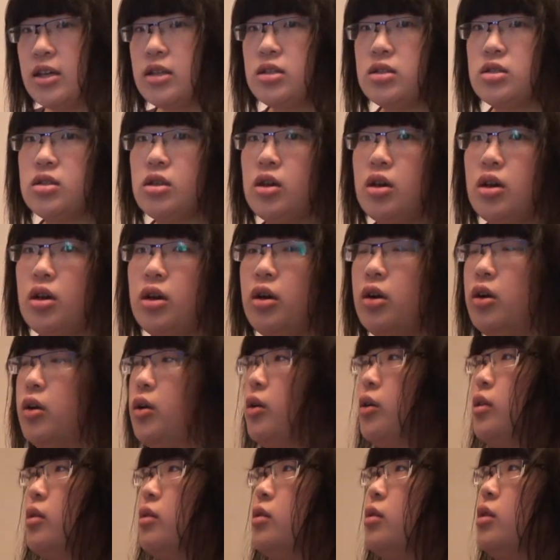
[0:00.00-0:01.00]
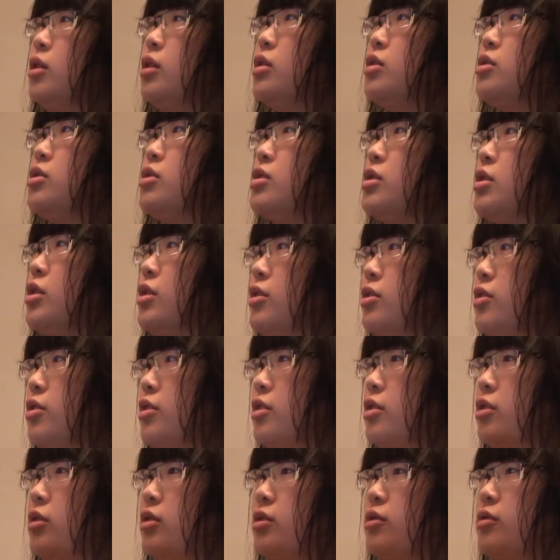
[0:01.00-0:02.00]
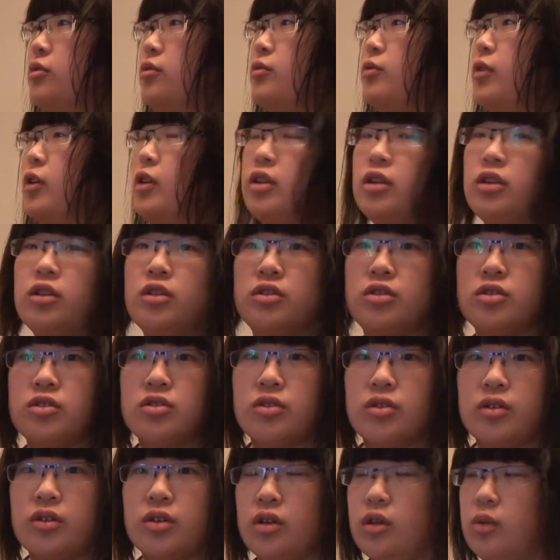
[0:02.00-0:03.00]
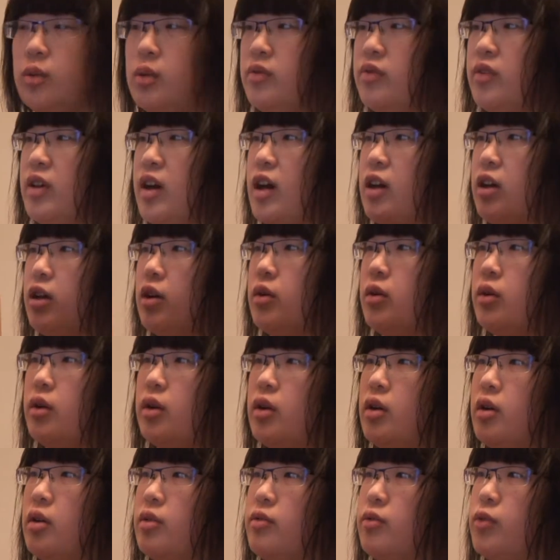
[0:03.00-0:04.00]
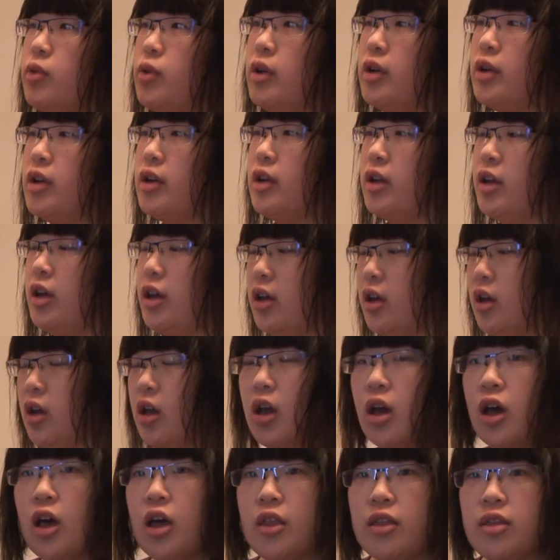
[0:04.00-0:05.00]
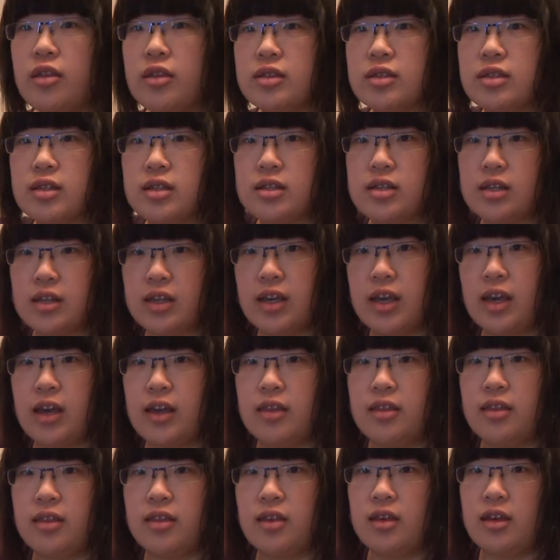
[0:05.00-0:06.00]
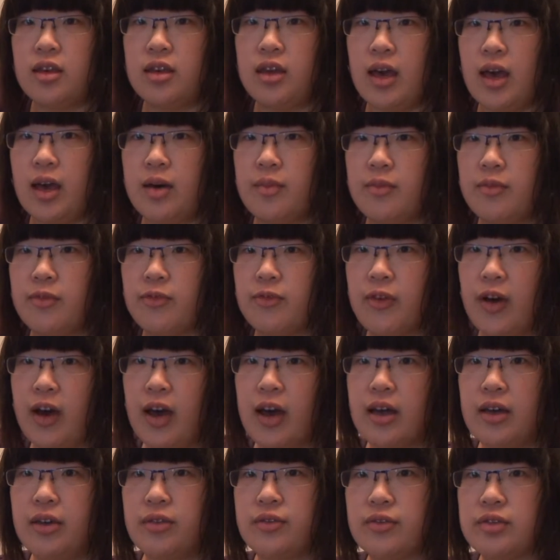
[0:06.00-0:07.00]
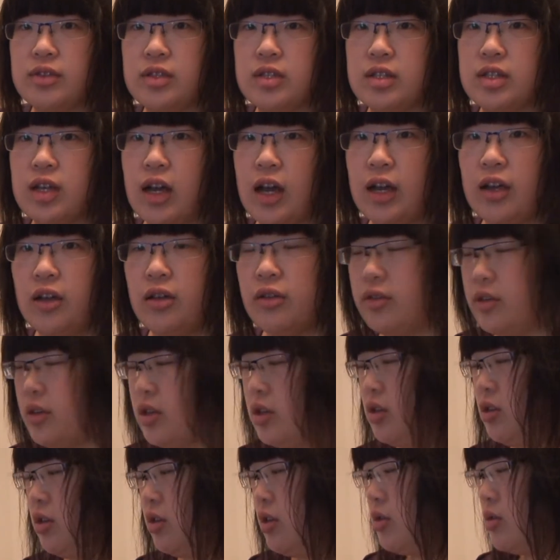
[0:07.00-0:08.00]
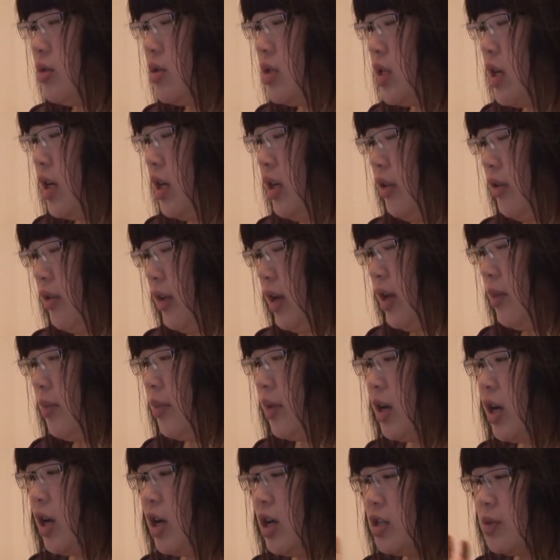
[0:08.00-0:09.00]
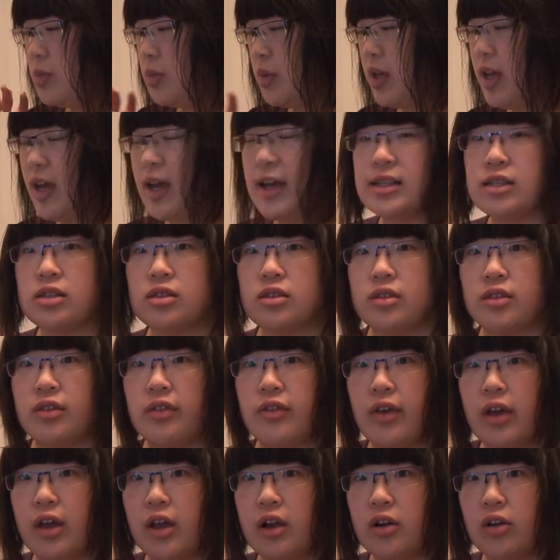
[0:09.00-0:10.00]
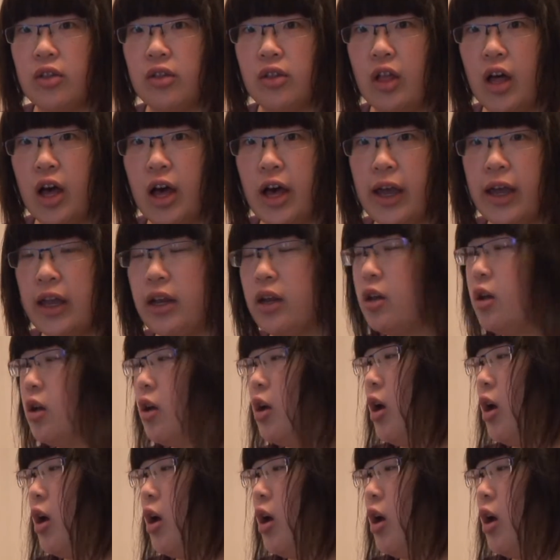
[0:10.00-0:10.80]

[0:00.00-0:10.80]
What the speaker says: So here's another fun little tutorial we've got going on for you today. This is again the M5 style, the Helios style that EpicCosplay has in their line.